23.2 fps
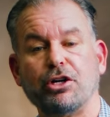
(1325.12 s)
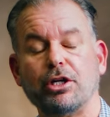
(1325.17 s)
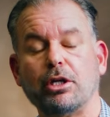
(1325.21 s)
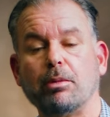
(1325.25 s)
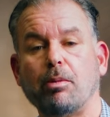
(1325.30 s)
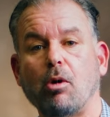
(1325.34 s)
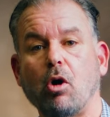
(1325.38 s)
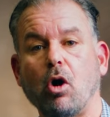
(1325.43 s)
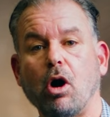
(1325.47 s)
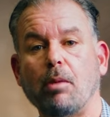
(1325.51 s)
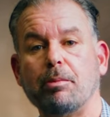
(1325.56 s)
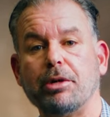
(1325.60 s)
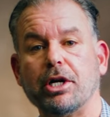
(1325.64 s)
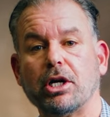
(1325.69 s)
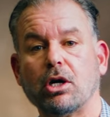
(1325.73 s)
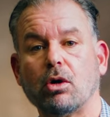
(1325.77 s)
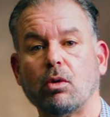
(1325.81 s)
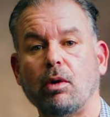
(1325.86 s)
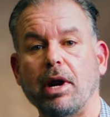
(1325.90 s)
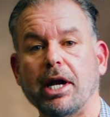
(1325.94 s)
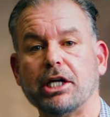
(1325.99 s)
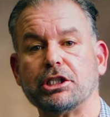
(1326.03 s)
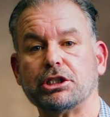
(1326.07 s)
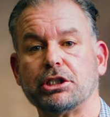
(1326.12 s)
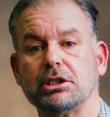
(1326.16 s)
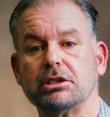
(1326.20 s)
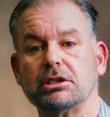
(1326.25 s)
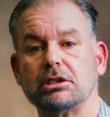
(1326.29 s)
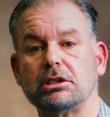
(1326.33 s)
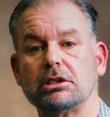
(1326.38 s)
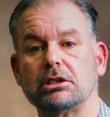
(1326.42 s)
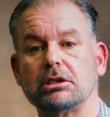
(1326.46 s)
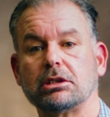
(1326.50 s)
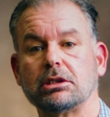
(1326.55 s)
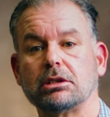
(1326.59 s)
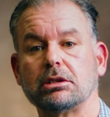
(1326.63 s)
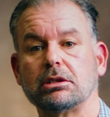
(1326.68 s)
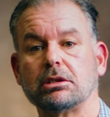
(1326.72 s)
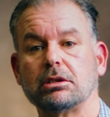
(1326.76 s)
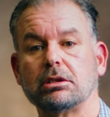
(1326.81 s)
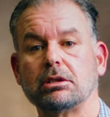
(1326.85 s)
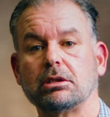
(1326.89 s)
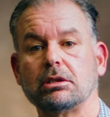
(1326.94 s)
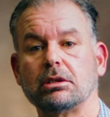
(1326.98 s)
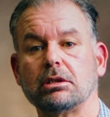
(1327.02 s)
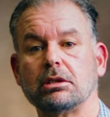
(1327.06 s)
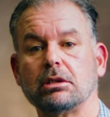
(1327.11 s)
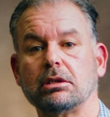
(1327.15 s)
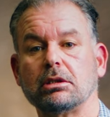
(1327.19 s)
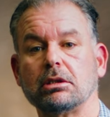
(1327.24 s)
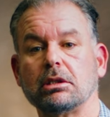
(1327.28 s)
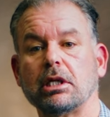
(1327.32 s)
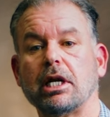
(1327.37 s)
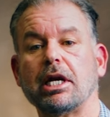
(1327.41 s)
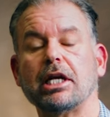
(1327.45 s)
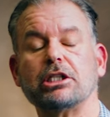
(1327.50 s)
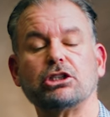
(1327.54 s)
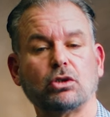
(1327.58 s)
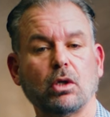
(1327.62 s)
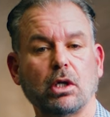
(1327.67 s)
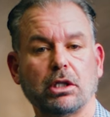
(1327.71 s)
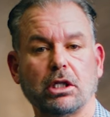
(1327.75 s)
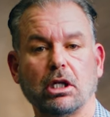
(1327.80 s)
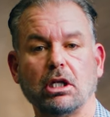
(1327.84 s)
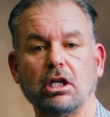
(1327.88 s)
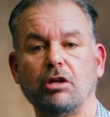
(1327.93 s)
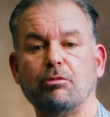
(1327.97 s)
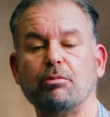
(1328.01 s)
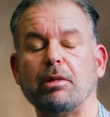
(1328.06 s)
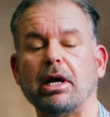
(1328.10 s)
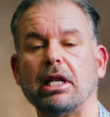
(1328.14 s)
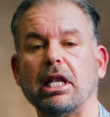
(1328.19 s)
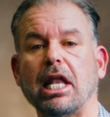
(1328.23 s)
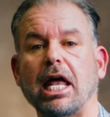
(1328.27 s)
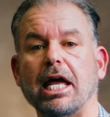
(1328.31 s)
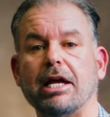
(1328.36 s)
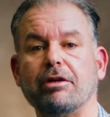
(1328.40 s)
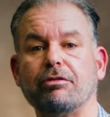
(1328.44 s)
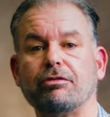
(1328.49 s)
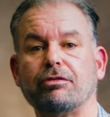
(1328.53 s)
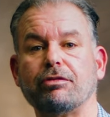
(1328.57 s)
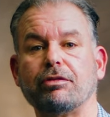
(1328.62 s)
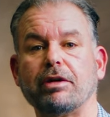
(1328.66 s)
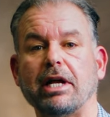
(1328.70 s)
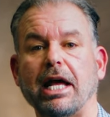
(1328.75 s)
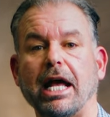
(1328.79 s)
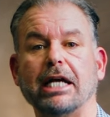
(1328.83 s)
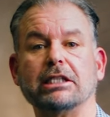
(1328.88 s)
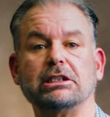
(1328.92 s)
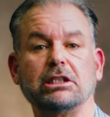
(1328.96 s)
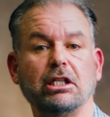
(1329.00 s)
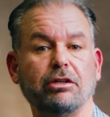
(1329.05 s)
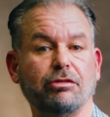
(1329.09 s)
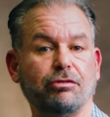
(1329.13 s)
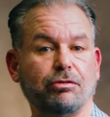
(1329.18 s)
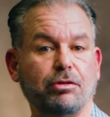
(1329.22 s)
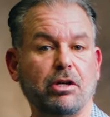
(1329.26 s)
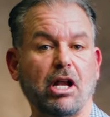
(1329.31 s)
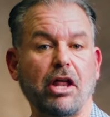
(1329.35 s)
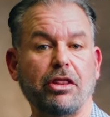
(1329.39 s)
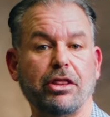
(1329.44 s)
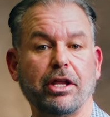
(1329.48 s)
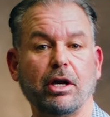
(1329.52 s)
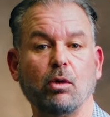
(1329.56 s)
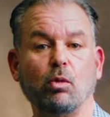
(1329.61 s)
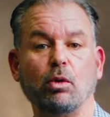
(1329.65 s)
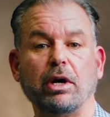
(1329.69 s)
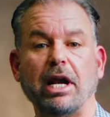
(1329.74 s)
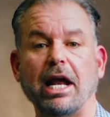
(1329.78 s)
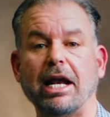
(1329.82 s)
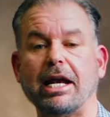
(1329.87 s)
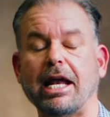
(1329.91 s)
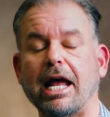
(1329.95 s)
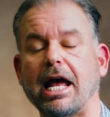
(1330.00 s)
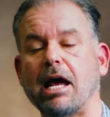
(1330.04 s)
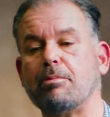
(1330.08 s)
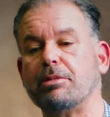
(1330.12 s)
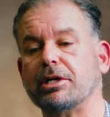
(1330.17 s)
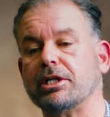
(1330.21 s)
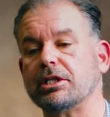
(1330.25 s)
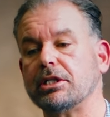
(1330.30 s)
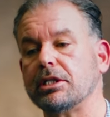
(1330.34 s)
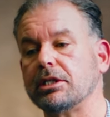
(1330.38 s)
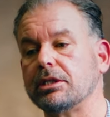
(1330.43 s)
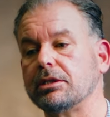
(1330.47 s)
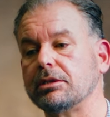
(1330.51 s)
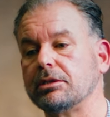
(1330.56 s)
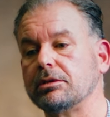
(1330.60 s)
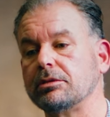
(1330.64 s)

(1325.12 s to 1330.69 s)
for the Department of Corrections. And I start to live my life as if nothing had happened.